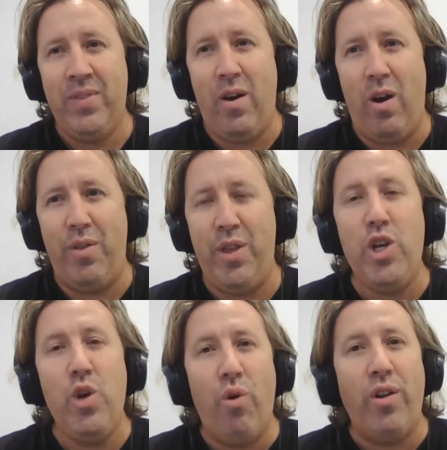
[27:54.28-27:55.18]
I think
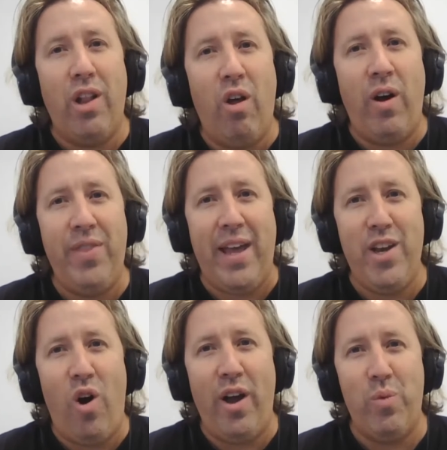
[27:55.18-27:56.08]
you were online that
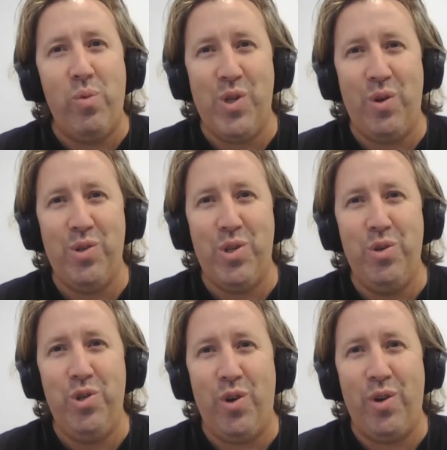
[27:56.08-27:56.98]
night it was on
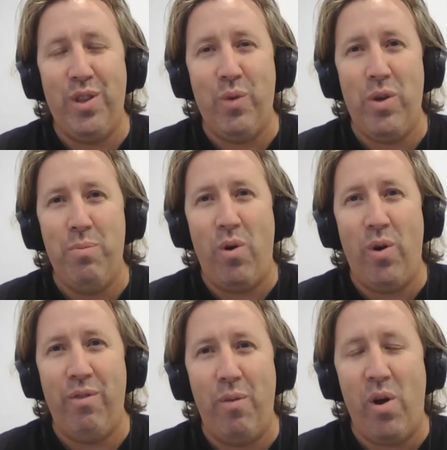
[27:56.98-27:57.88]
too, John. I think I
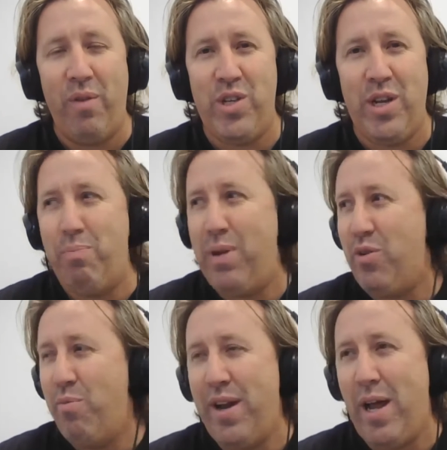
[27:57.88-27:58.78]
might have sent a
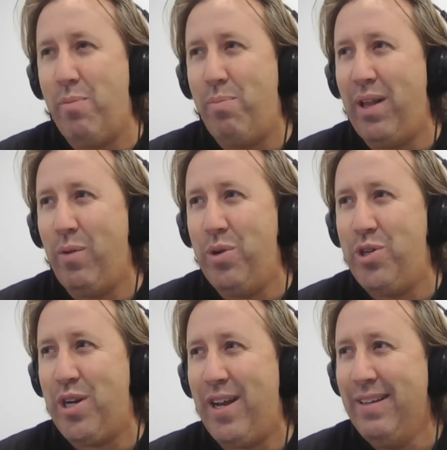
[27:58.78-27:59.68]
picture of my number plate,
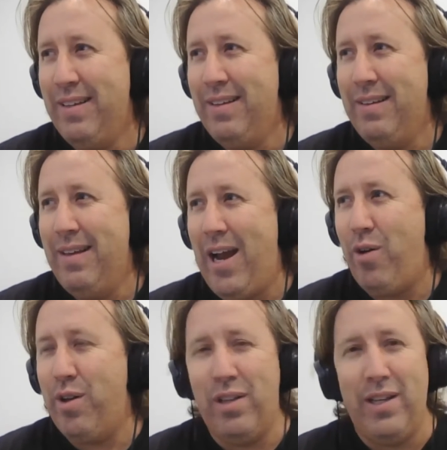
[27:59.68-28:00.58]
which
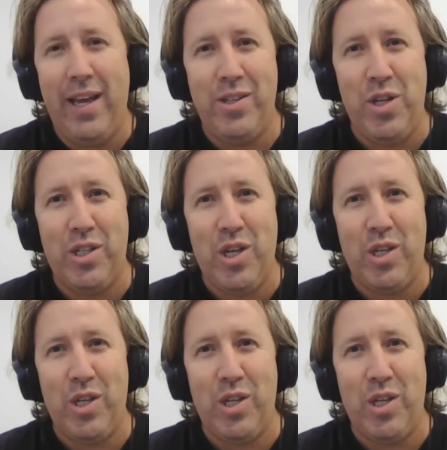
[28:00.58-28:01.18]
arrogantly has INXS